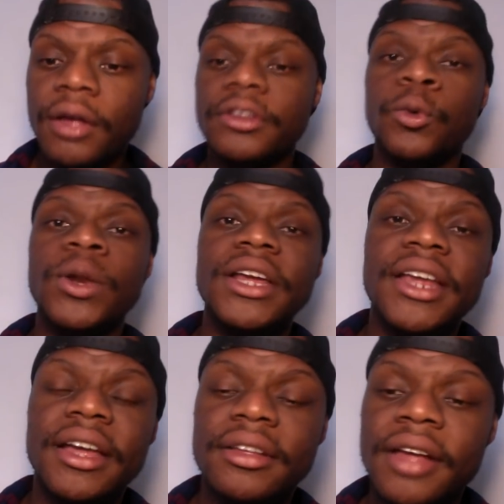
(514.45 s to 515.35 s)

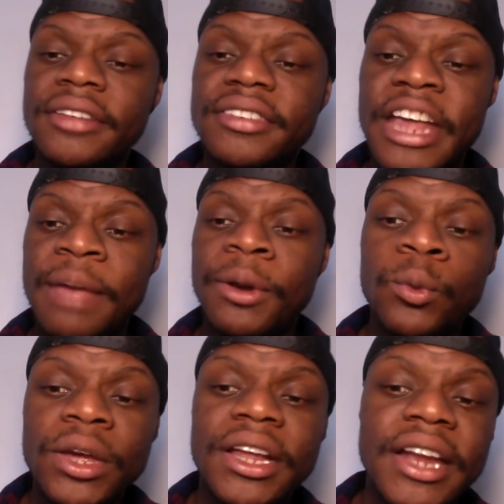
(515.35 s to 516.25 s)
The Entertainment
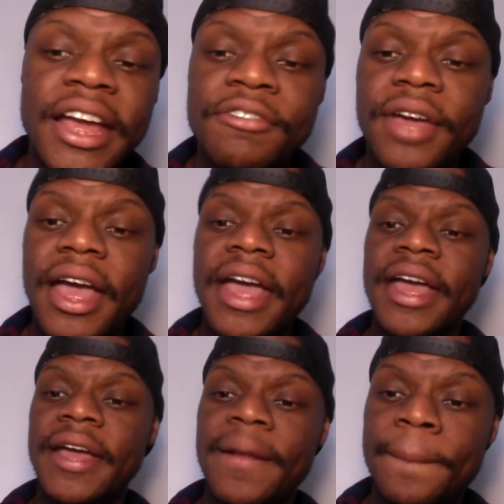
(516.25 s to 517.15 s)
Weekly gave it an
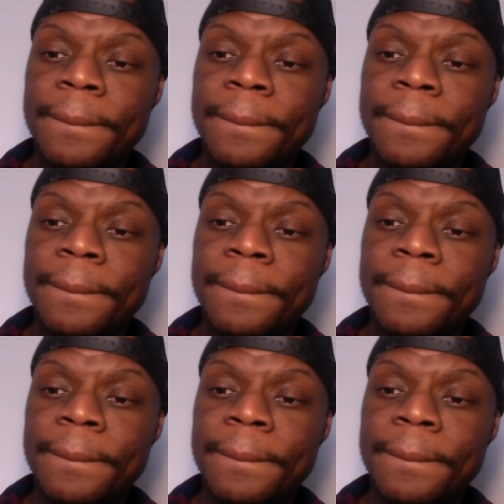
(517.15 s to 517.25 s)
A.